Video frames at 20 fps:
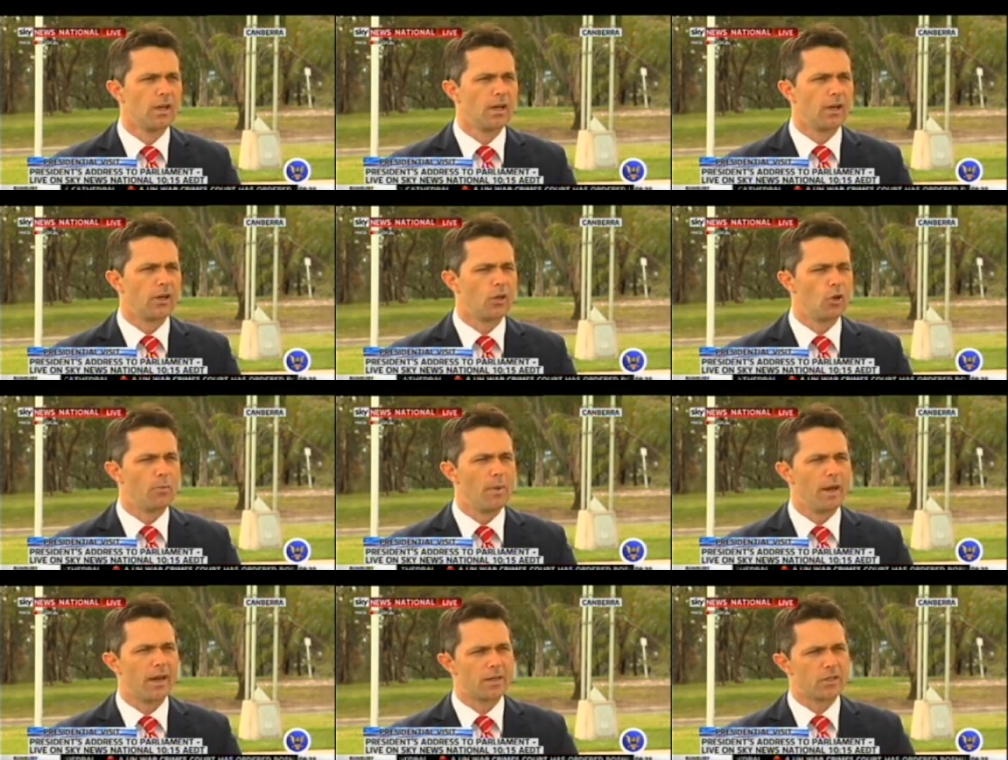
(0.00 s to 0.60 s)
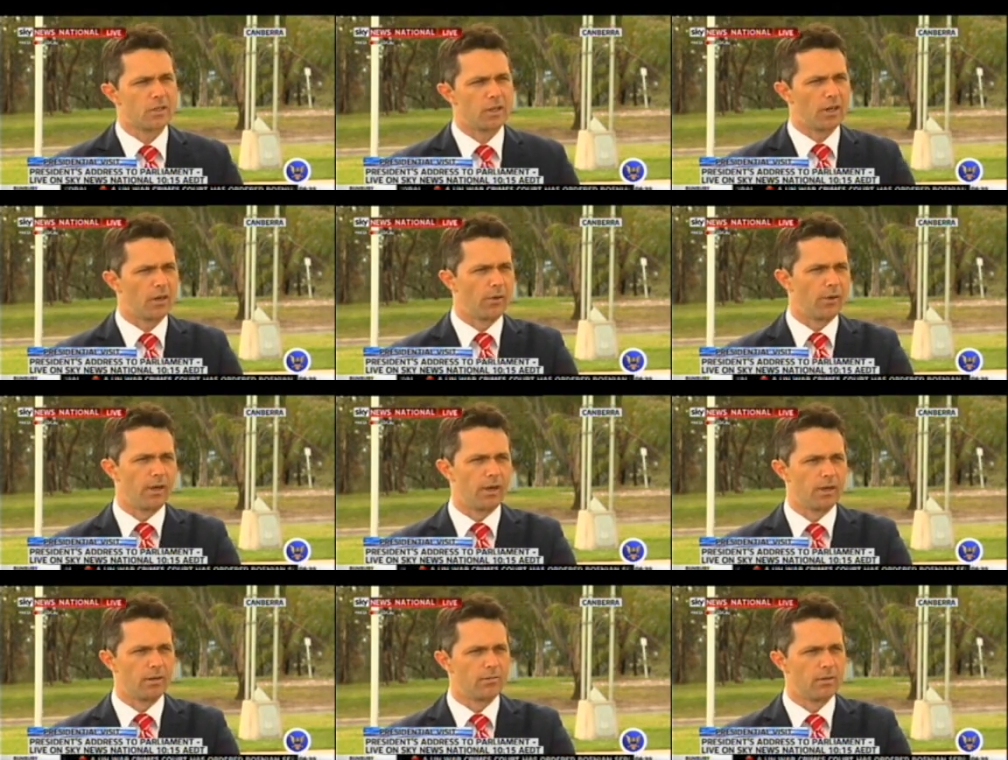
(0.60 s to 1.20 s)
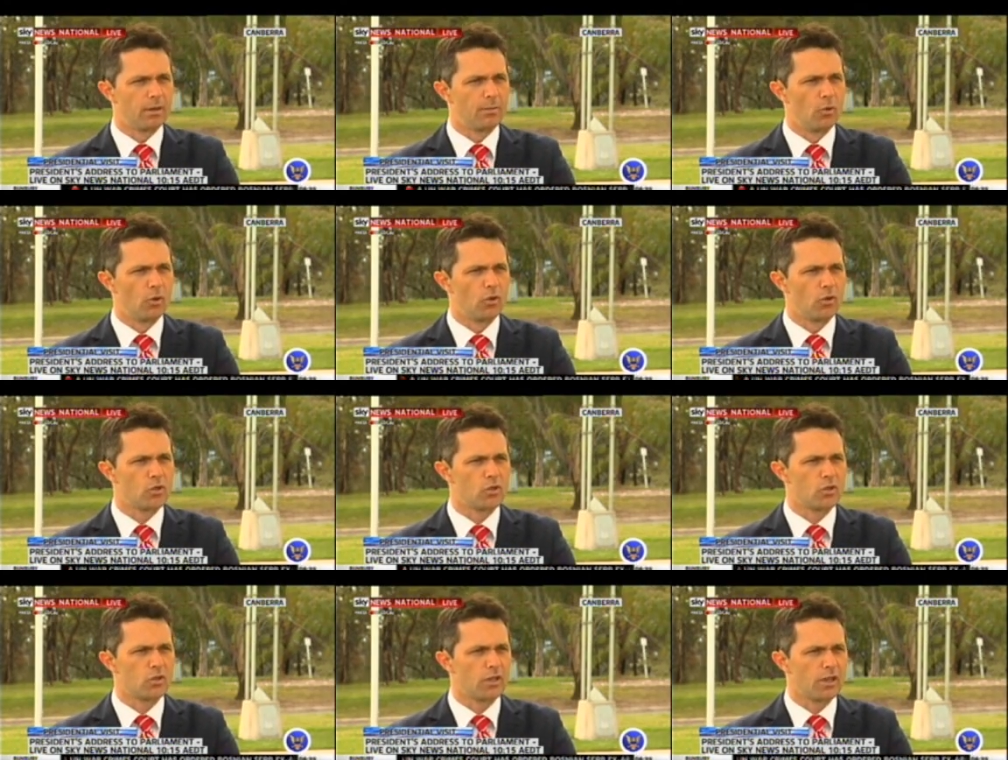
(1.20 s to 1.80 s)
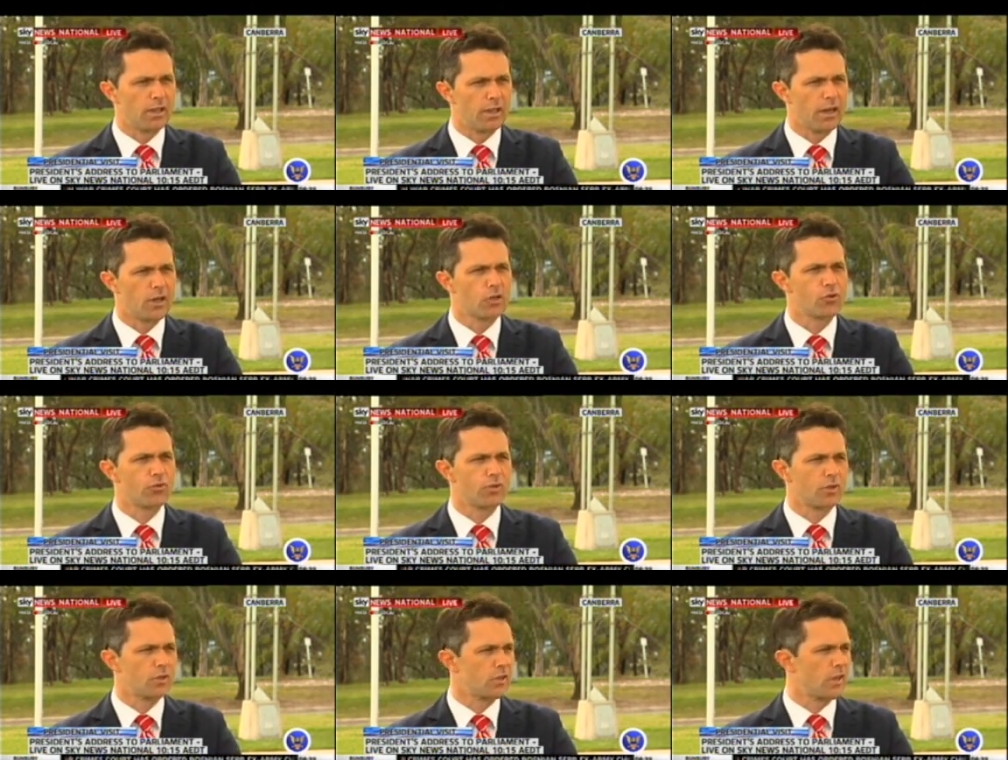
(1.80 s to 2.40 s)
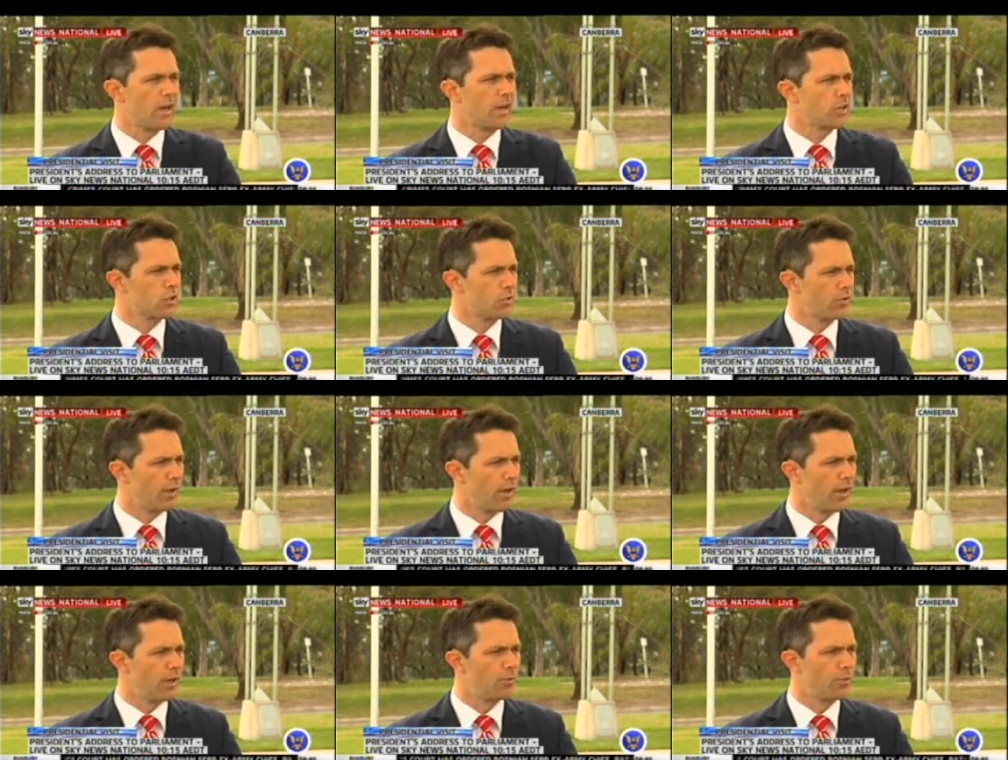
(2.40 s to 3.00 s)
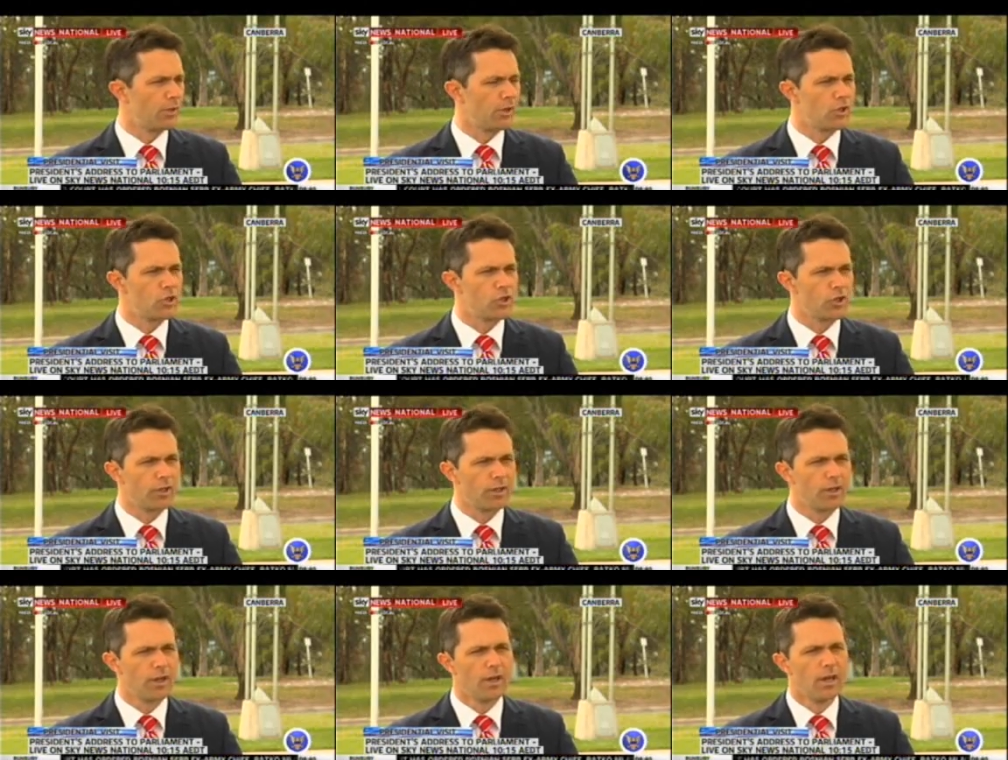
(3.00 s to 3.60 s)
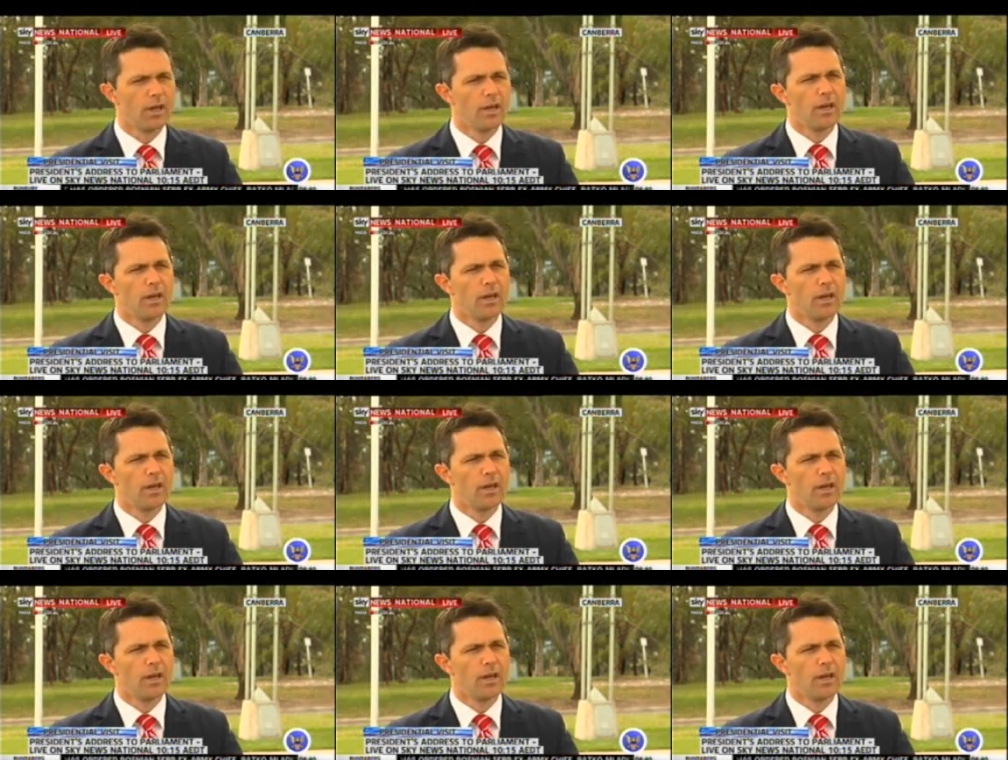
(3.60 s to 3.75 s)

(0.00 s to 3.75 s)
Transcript: a humanitarian emergency, a natural disaster in our region.